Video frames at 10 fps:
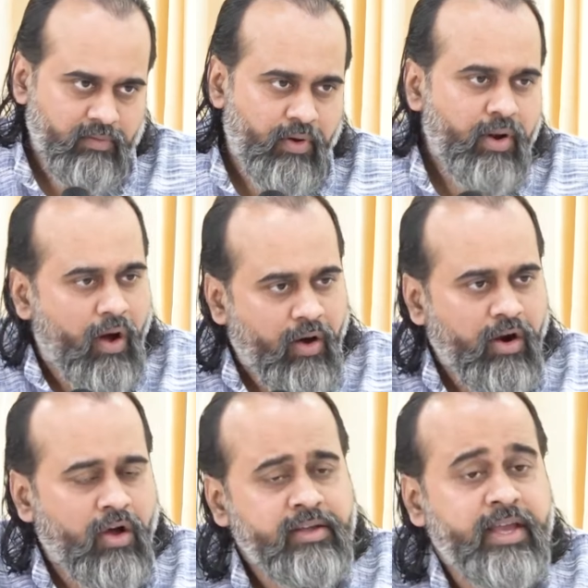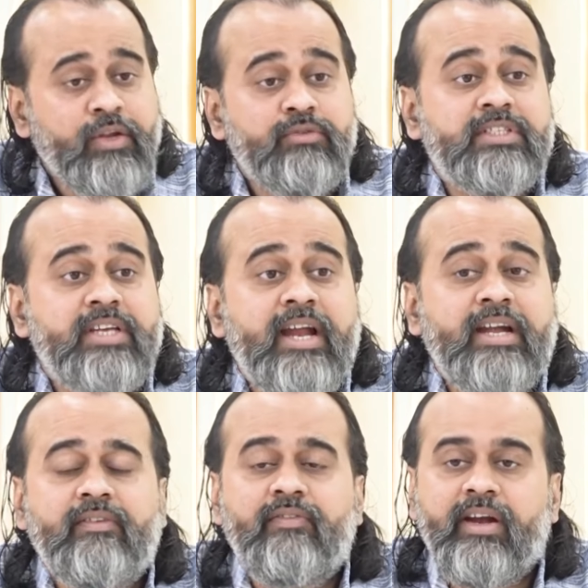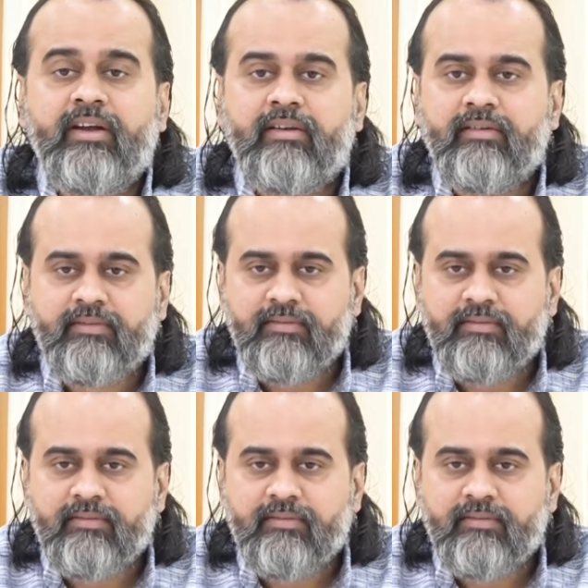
For how long can you stay indifferent?